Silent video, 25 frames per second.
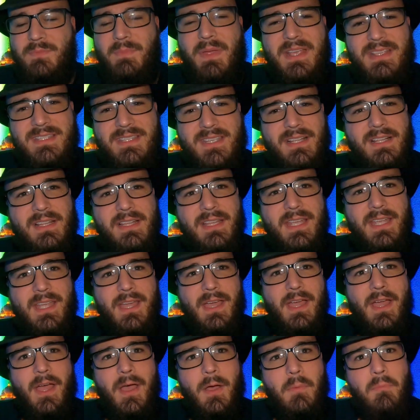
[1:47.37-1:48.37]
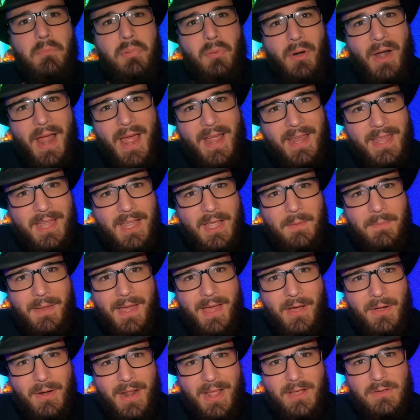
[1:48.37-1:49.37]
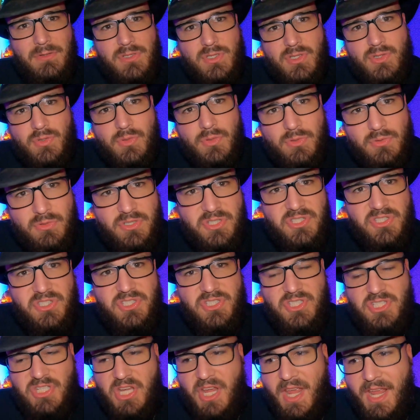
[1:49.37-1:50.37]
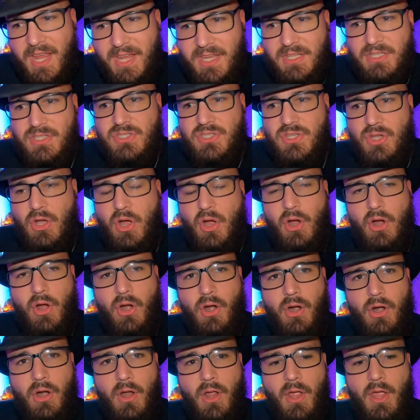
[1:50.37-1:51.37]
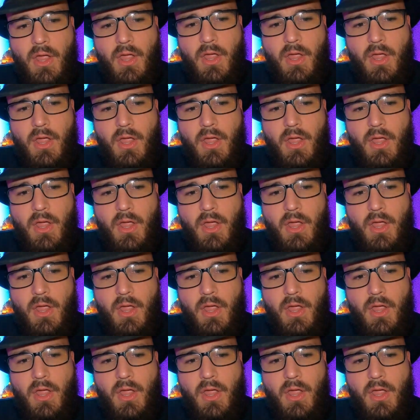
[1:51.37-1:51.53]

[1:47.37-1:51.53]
and basically bragging about how Scrooge's chains are,